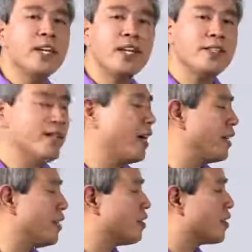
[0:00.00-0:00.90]
is that
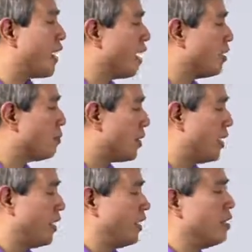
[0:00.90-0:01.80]
it's
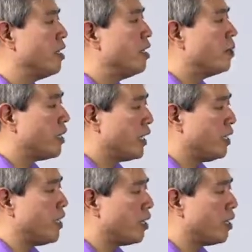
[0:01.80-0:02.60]
calibrating within the